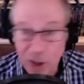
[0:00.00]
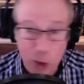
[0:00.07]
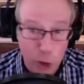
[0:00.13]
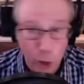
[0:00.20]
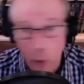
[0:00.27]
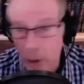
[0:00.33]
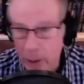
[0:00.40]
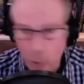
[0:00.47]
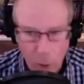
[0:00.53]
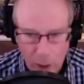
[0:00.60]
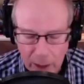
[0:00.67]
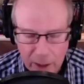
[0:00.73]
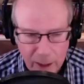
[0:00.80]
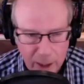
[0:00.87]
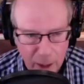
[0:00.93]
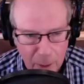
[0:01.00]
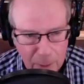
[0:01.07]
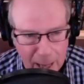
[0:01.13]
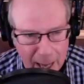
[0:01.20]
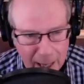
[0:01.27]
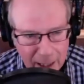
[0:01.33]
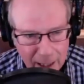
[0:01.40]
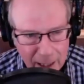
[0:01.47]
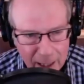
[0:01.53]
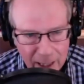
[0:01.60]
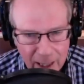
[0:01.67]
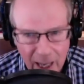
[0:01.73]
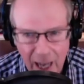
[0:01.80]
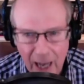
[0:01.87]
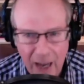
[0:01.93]
Julie wanted to go back
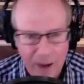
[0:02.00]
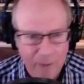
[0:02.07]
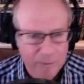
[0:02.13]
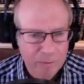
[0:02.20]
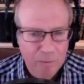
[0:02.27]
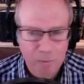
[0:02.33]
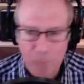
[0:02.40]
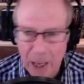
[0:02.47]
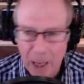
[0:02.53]
uh, Buck